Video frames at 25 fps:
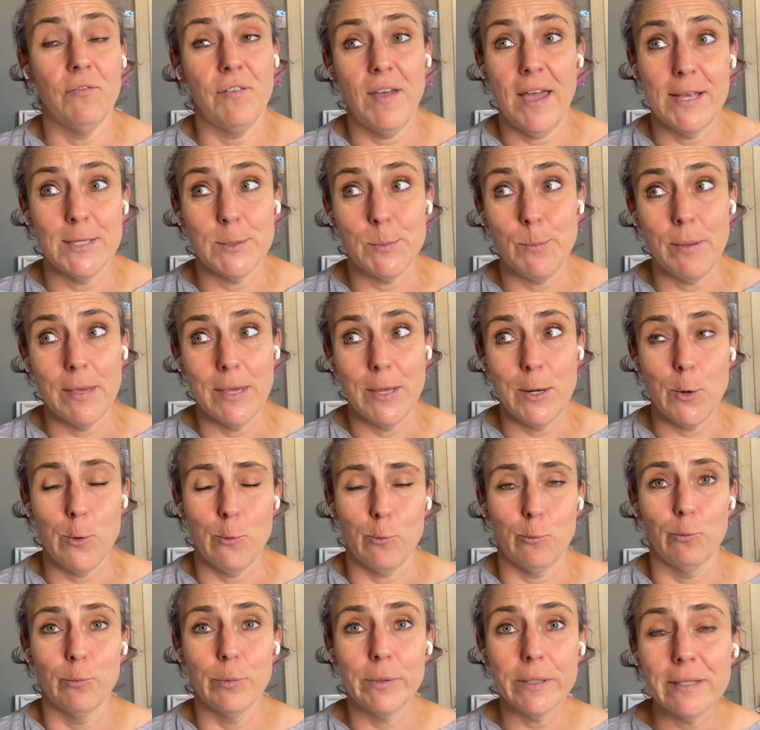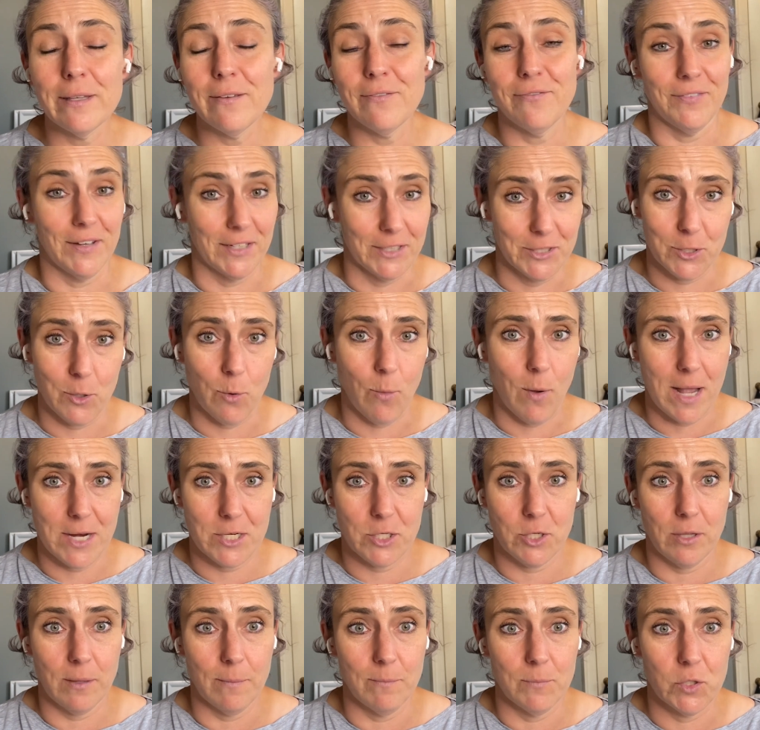has been really fun to
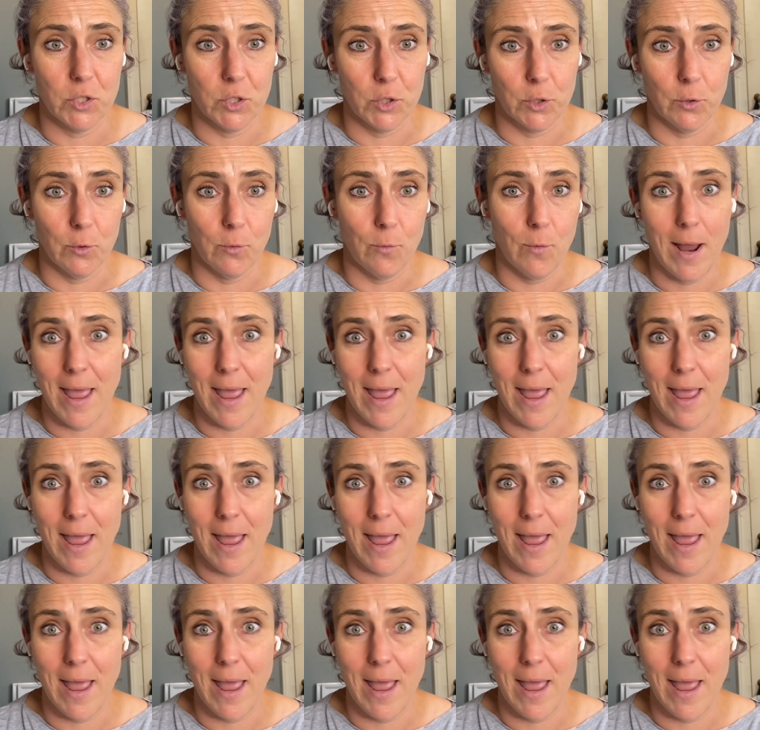watch them do,